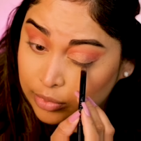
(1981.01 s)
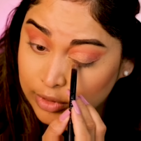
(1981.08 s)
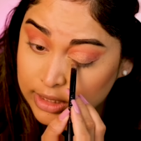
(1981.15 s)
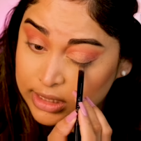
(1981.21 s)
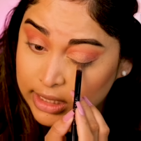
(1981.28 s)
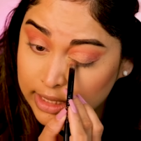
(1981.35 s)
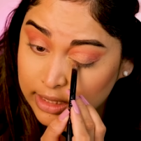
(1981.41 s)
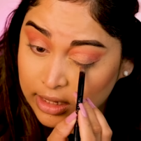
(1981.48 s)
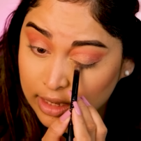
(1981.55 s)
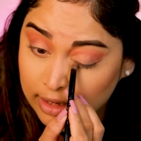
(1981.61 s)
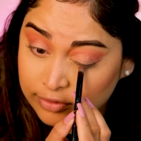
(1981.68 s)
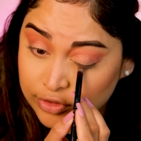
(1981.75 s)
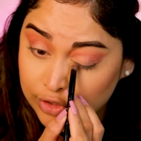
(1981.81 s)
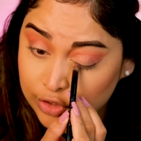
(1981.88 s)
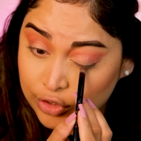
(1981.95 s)
prison
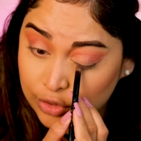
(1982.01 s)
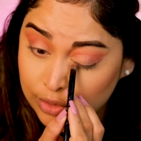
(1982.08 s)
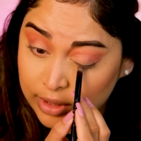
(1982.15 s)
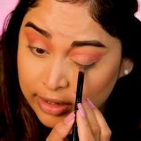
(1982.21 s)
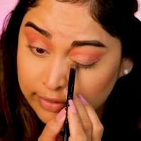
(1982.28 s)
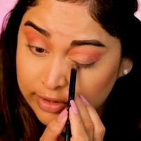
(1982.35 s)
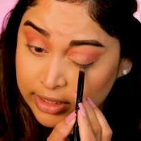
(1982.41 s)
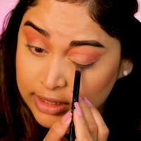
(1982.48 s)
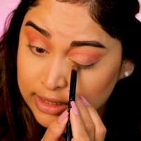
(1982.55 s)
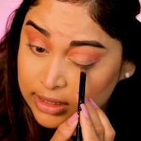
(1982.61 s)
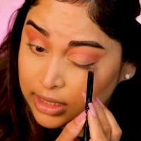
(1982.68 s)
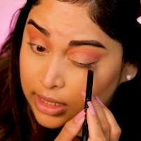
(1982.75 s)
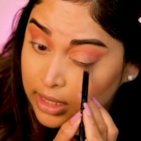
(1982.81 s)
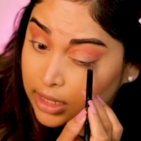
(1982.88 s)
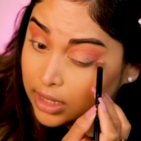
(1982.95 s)
after new
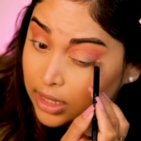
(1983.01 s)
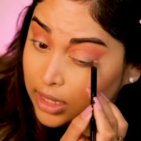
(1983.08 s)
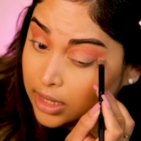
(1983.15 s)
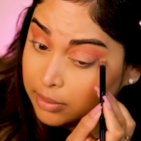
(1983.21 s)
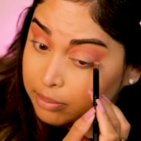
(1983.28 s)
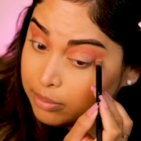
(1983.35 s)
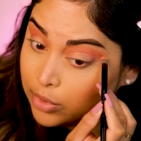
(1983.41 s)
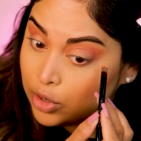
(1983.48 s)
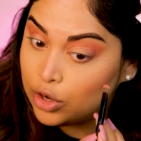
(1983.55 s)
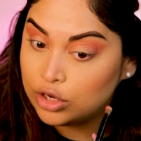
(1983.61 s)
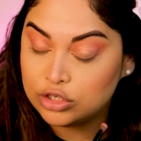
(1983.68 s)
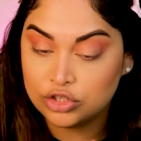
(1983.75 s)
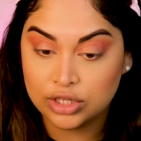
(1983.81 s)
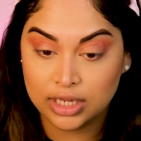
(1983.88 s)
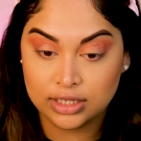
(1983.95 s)
evidence
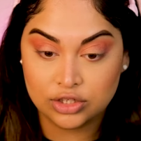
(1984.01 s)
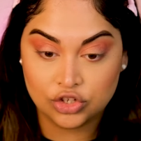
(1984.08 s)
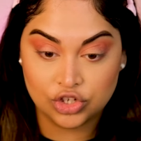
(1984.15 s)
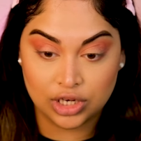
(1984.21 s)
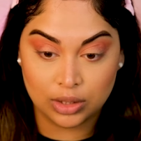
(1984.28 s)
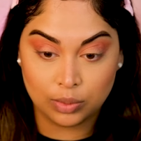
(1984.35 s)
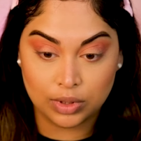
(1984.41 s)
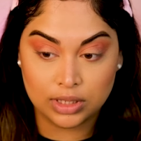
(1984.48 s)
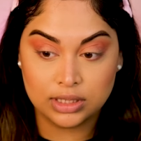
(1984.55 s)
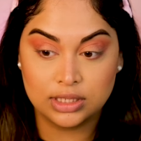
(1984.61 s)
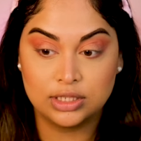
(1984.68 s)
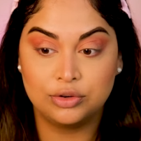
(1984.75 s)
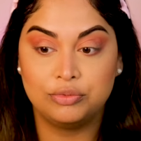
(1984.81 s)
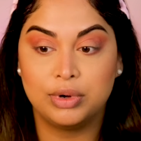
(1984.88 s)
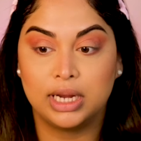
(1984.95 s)
emerged that she
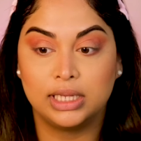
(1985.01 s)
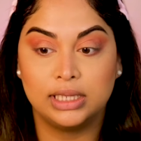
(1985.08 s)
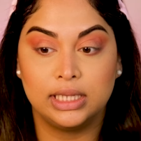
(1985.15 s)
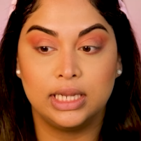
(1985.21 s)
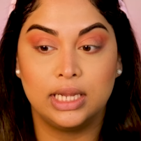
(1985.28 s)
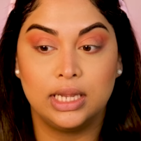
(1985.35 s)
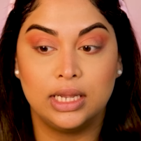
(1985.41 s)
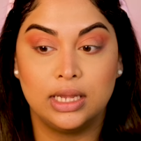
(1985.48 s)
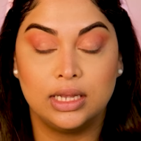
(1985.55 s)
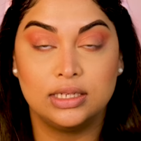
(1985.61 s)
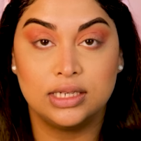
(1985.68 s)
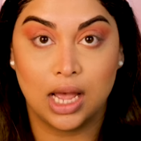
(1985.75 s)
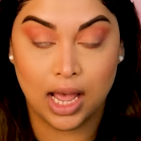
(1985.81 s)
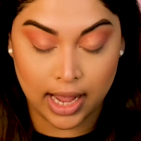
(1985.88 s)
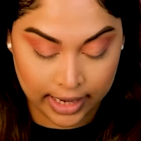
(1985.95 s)
was directly
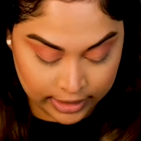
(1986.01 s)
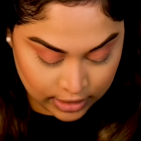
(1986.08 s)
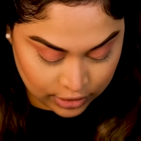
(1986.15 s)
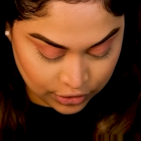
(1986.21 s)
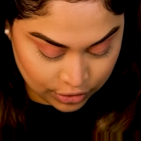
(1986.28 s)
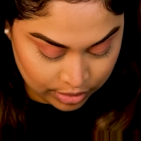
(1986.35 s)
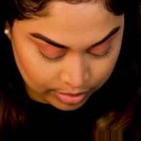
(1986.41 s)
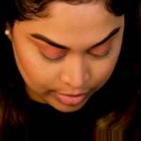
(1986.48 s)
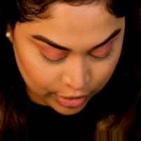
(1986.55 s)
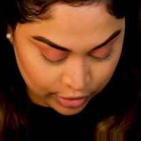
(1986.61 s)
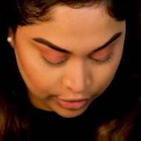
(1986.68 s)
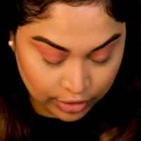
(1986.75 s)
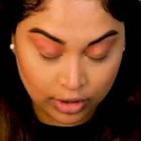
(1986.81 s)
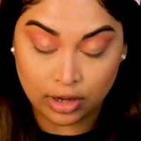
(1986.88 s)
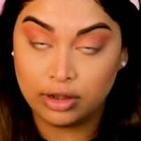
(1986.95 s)
tied to the
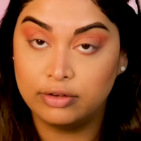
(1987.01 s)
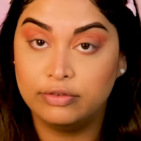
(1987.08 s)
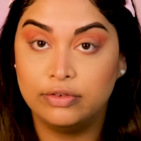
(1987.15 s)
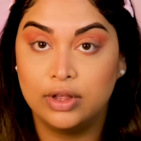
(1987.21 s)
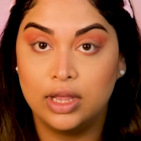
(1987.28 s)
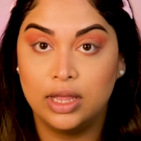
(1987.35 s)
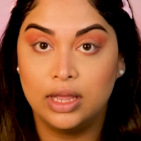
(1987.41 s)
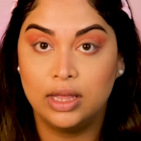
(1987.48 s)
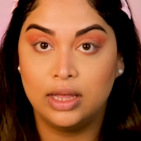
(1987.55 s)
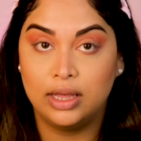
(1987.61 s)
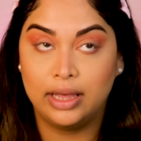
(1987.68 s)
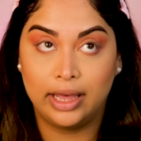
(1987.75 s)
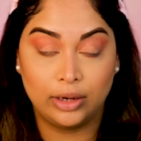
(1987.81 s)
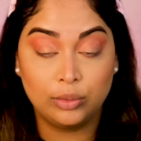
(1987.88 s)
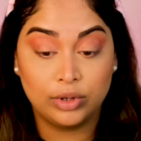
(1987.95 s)
murder of
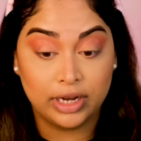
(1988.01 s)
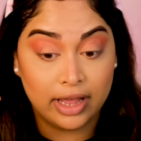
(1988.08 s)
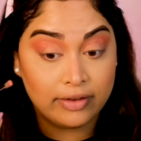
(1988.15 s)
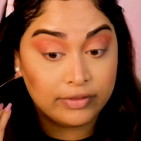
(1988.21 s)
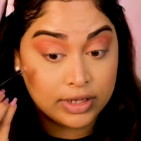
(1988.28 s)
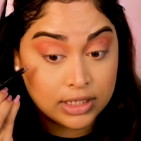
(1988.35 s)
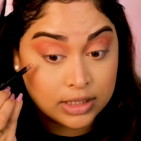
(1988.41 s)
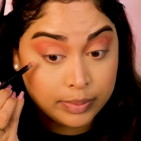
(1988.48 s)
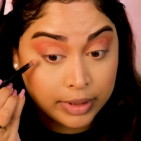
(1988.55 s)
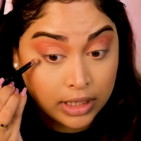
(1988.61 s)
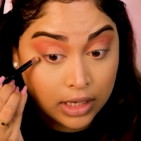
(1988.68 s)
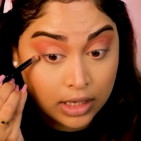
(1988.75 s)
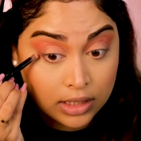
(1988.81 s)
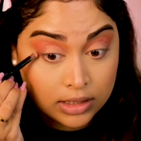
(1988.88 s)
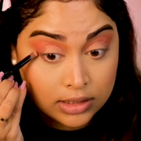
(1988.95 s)
Edward Evans,
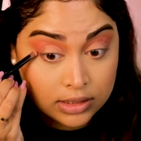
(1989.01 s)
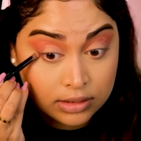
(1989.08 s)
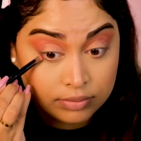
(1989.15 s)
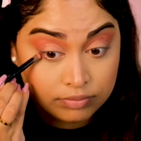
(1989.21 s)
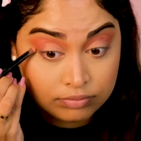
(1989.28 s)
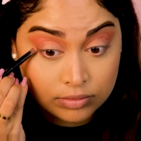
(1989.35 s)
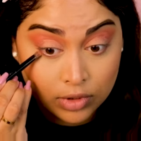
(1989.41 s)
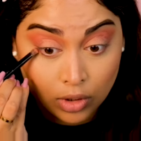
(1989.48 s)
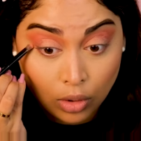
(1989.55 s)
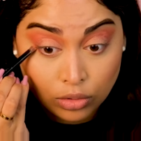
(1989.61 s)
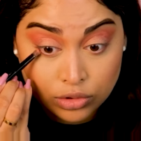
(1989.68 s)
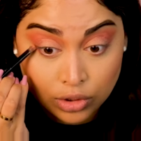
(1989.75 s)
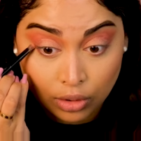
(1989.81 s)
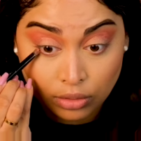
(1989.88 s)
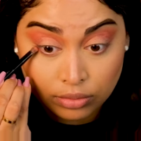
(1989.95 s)
because
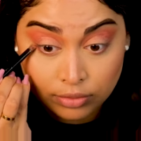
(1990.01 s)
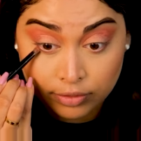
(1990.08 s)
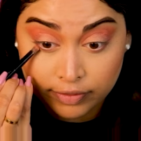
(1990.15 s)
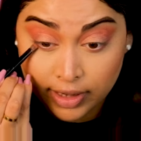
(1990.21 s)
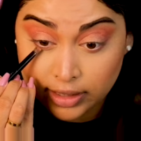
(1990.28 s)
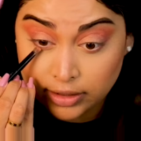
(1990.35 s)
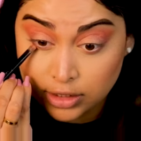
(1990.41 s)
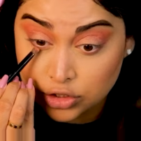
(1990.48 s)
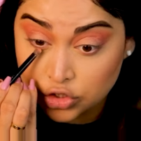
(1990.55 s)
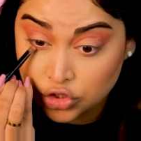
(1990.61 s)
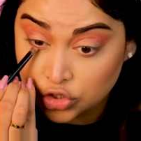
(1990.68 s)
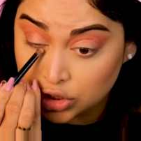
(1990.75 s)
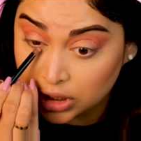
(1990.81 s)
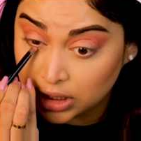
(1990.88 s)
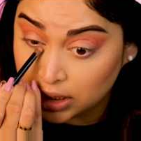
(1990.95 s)
also the fact that
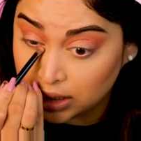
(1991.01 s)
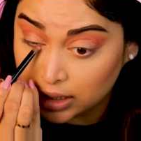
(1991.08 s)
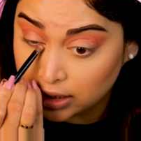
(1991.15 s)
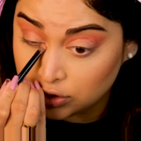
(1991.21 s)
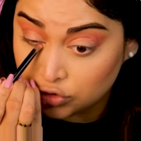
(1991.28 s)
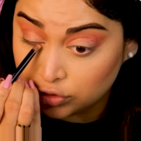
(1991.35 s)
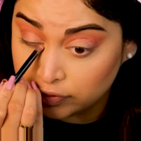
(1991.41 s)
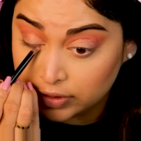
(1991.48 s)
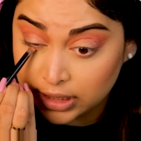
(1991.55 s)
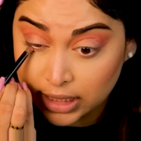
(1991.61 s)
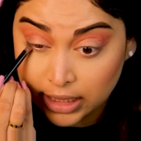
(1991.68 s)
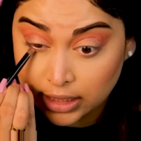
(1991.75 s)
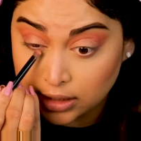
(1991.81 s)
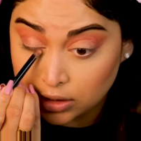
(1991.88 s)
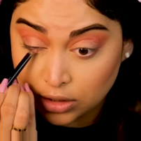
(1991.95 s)
she had driven
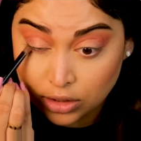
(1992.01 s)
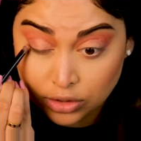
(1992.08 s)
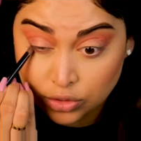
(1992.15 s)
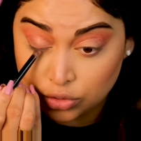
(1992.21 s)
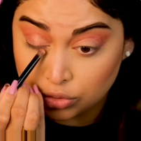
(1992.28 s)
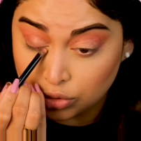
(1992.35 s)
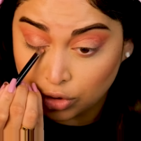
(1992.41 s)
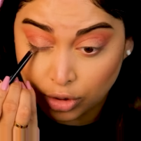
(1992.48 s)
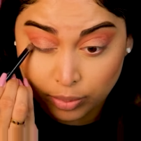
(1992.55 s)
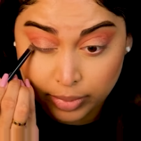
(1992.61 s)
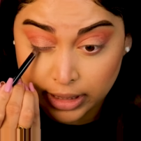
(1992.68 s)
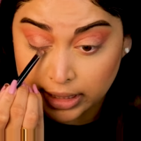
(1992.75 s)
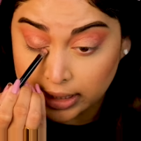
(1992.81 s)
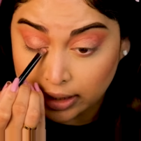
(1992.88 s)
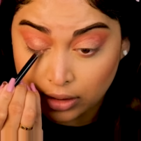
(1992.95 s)
Ian to go
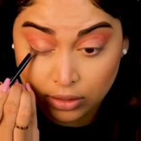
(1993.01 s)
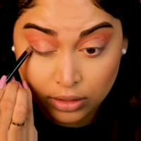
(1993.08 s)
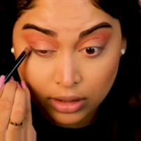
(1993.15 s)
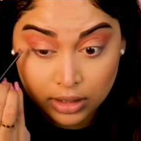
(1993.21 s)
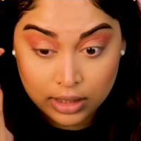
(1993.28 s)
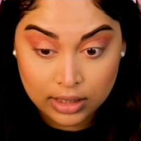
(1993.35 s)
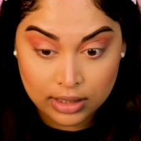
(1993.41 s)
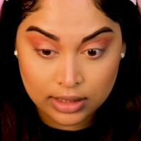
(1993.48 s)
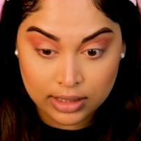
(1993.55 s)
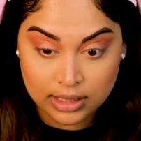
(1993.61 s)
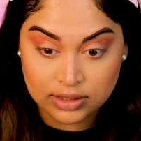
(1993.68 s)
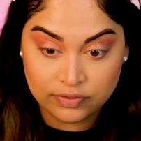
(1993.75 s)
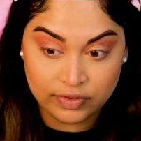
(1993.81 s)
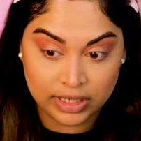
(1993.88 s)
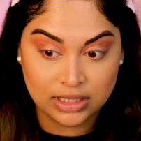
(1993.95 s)
pick out
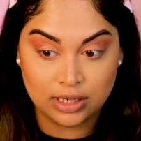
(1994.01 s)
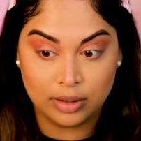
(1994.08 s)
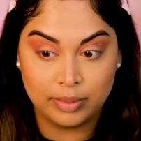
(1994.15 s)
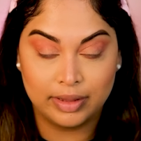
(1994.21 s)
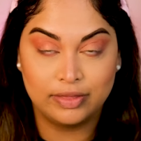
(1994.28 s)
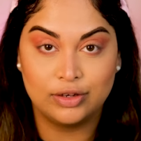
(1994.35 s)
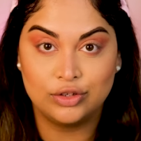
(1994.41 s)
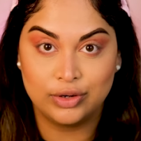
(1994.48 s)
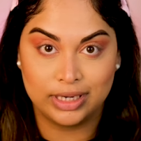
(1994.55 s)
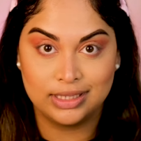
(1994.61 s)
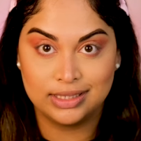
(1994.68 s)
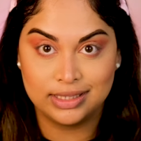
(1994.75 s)
his victim at the train